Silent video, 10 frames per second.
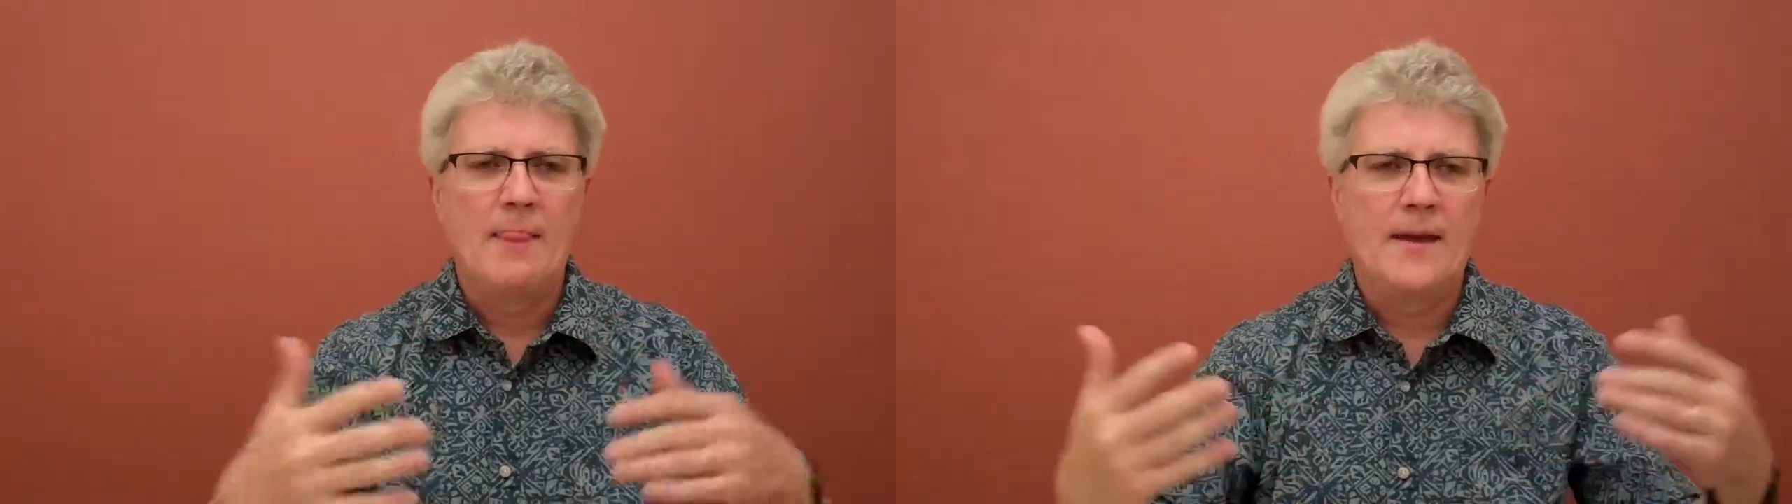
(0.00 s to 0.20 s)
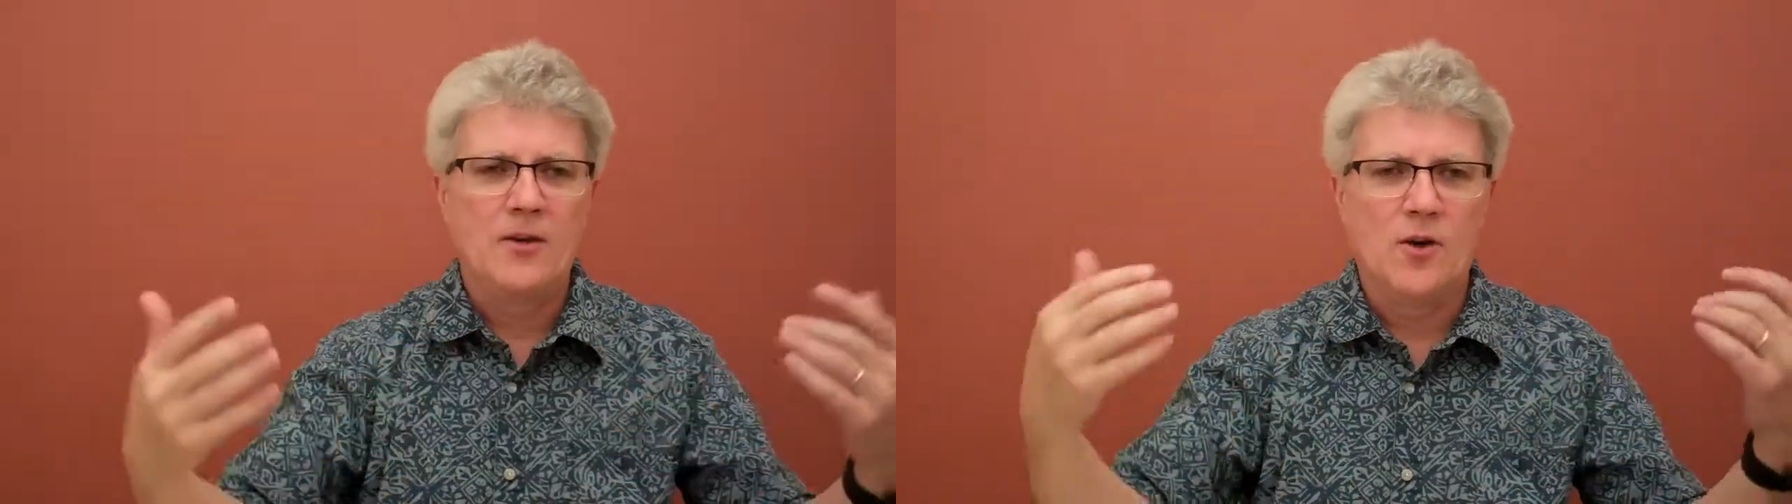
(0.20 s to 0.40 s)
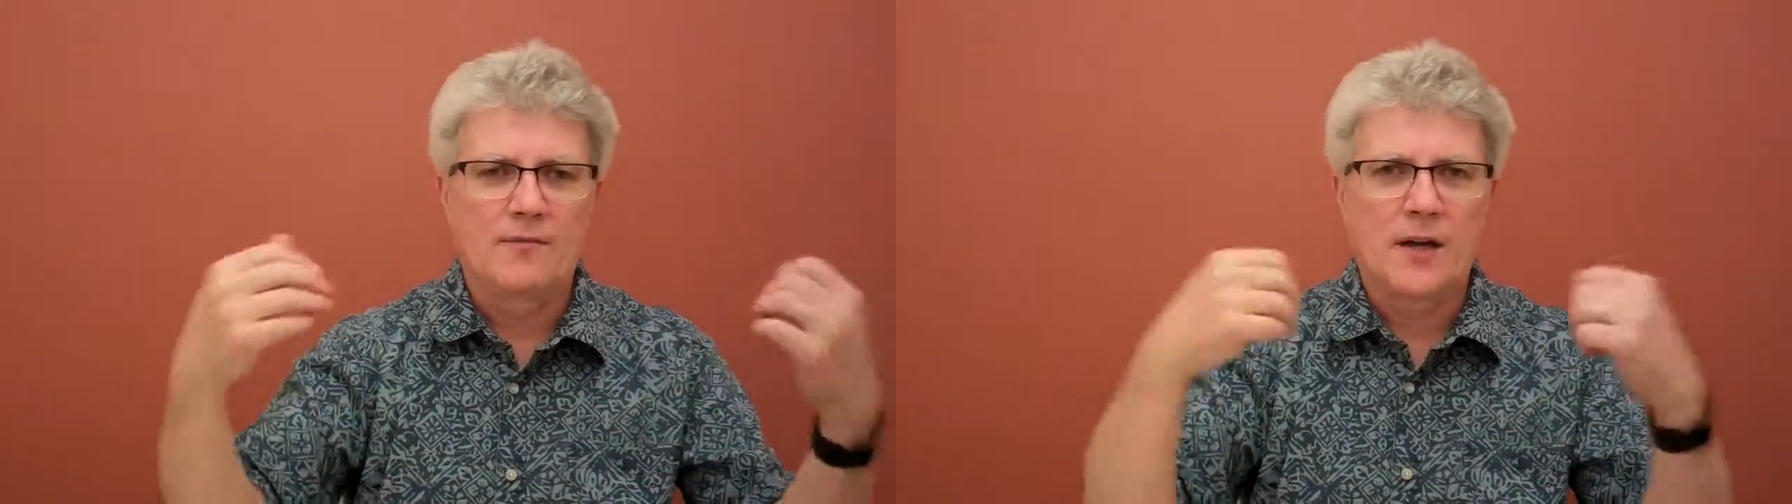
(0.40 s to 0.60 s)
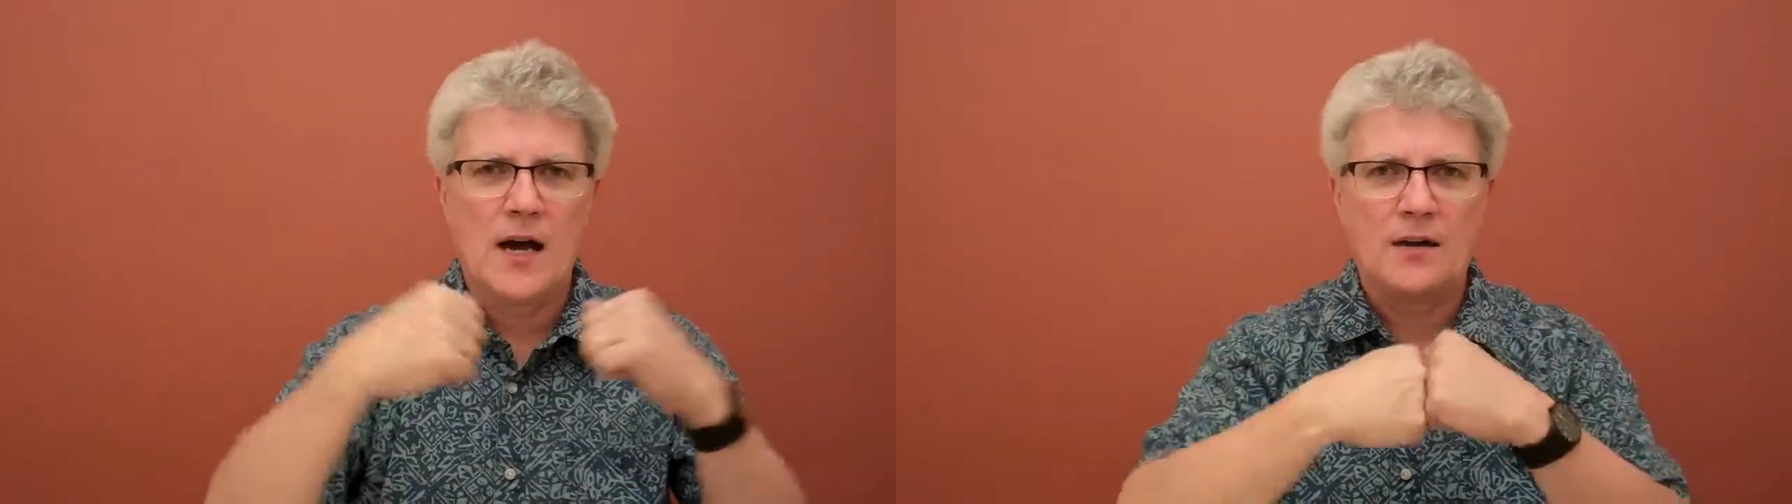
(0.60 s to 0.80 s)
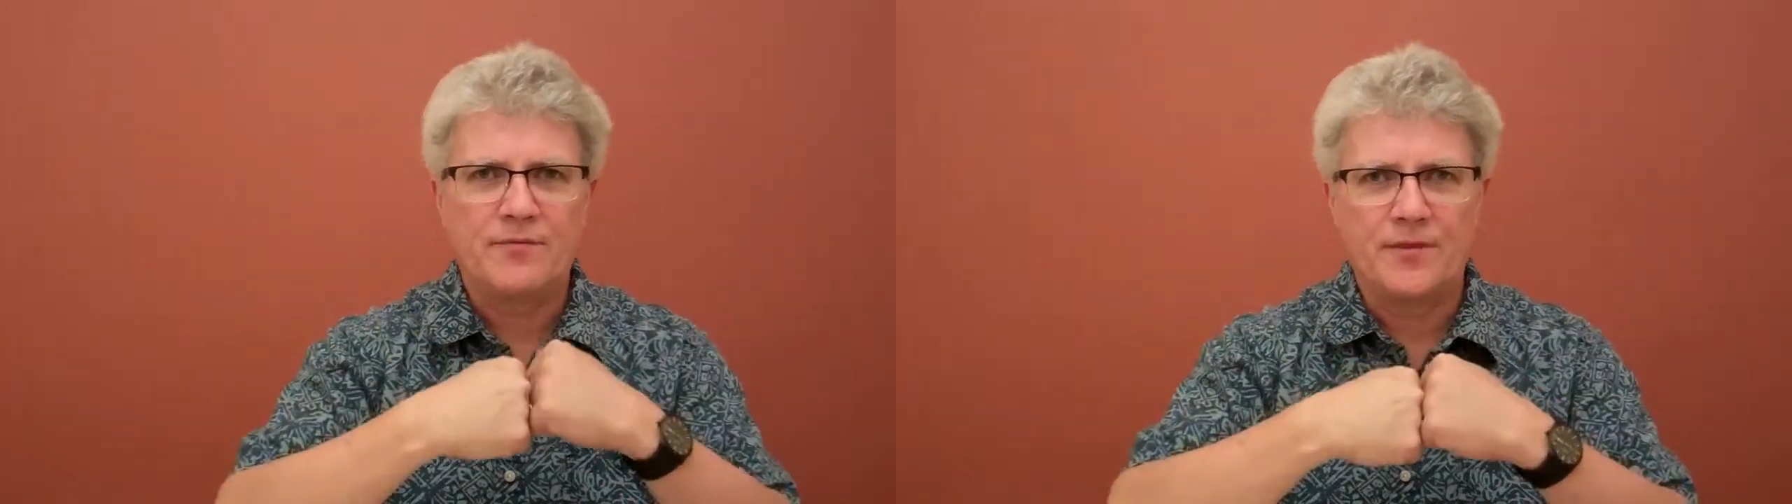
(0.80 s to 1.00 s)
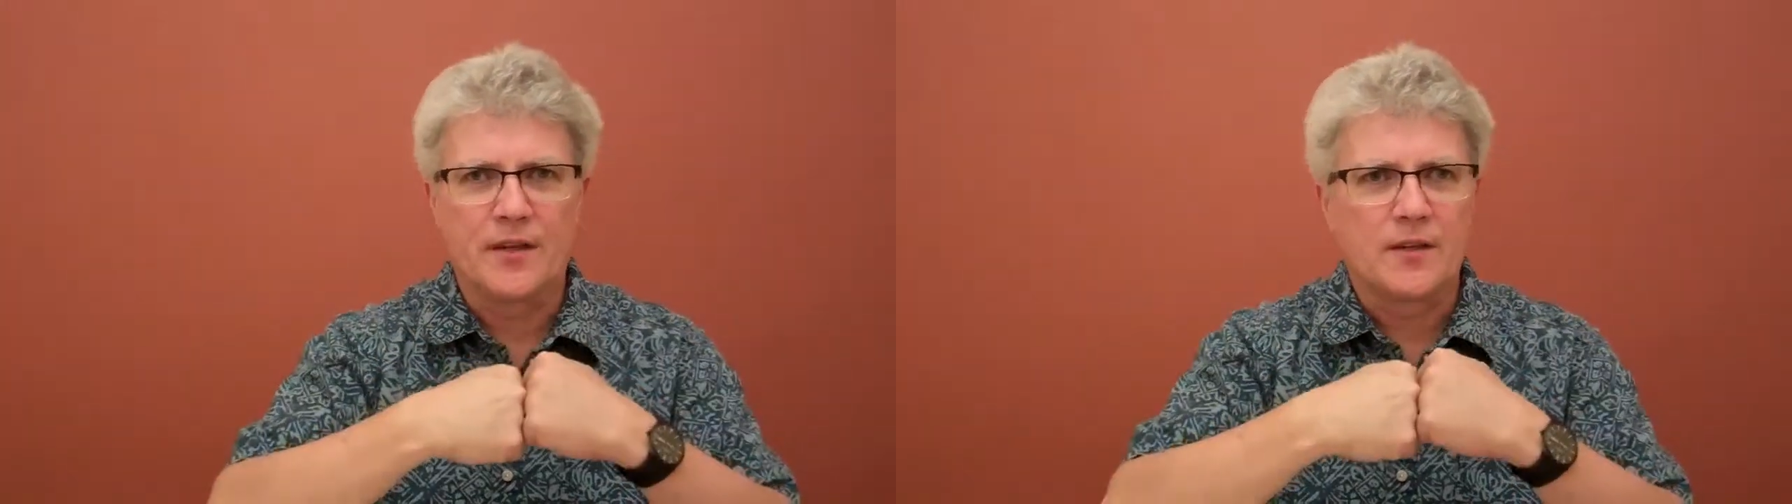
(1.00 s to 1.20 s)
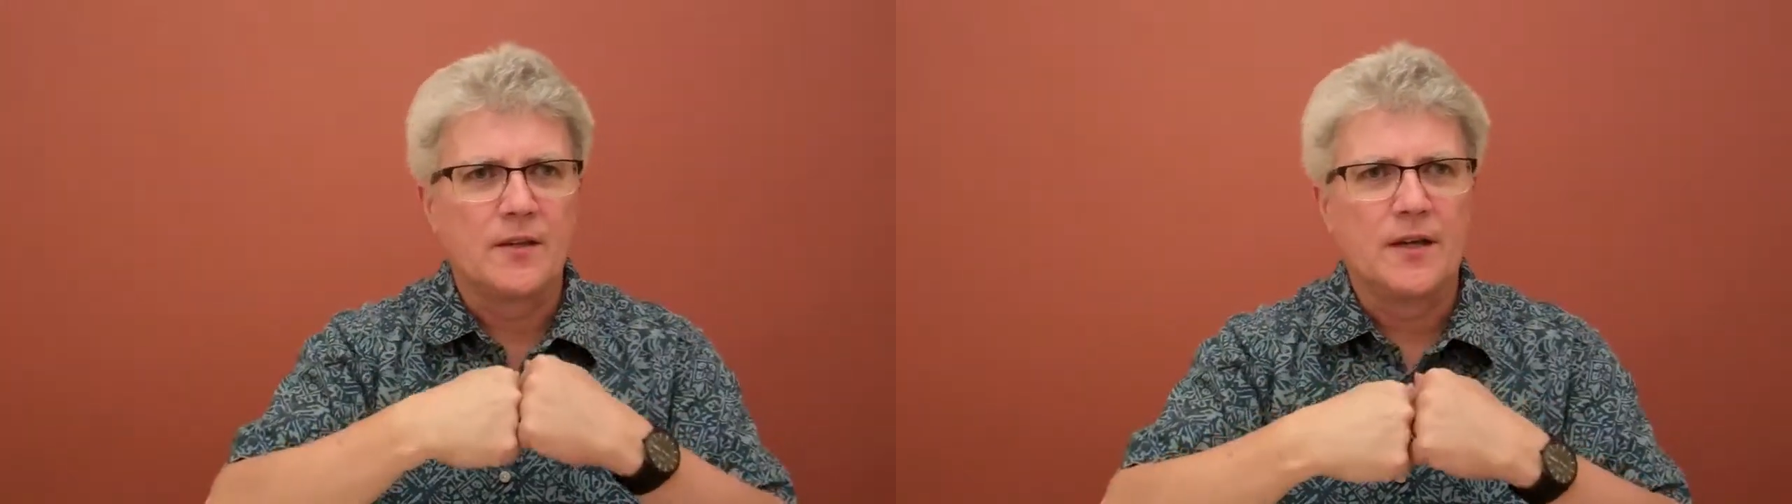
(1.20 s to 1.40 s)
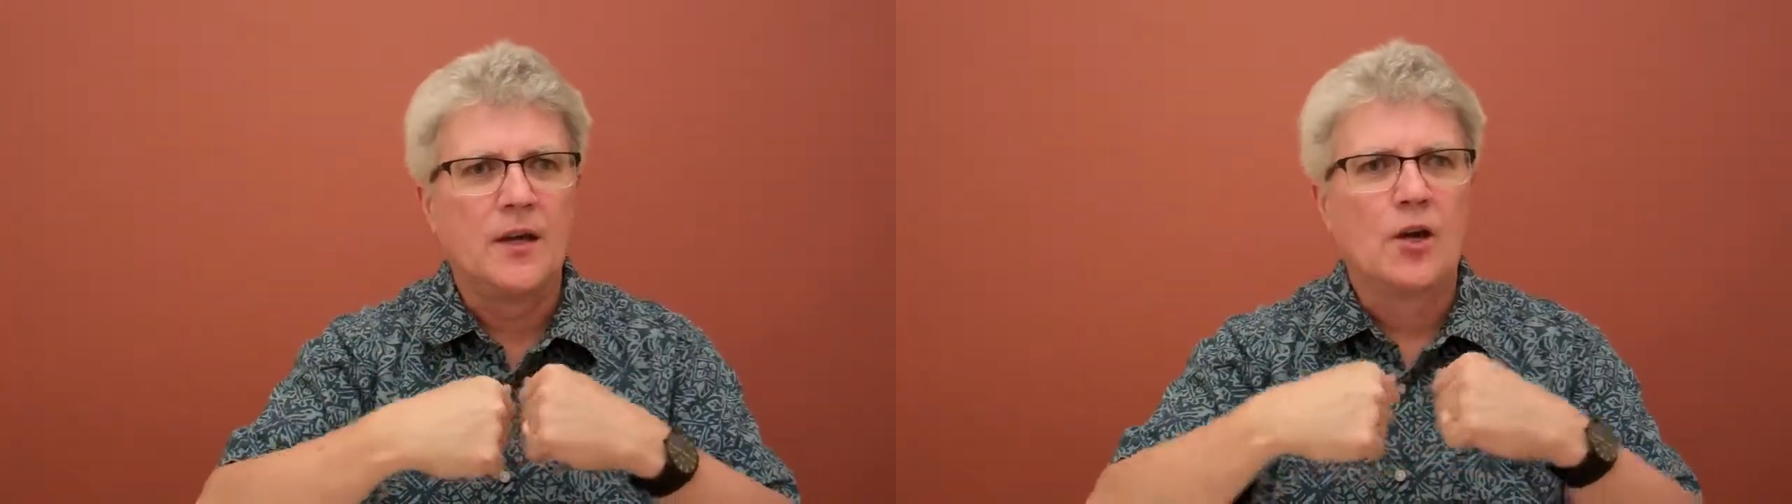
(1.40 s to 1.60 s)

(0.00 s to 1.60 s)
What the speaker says: and you have conflict,